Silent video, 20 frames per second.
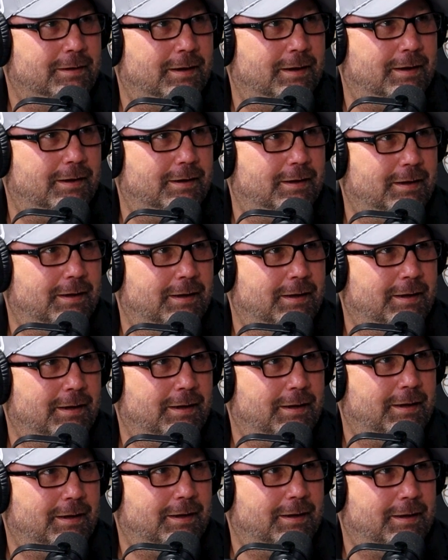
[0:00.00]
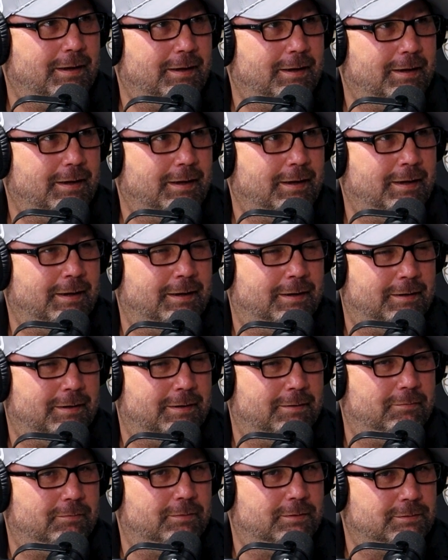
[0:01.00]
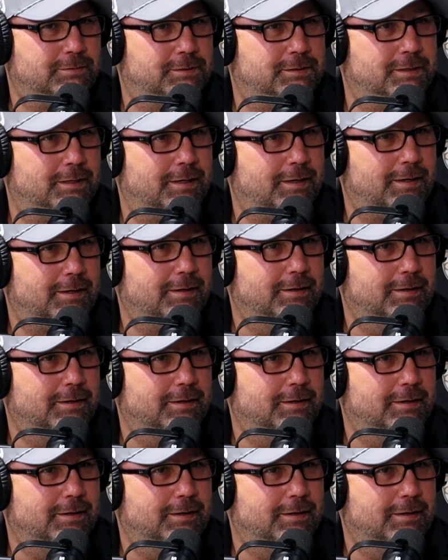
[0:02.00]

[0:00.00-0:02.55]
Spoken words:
Yeah, and it was,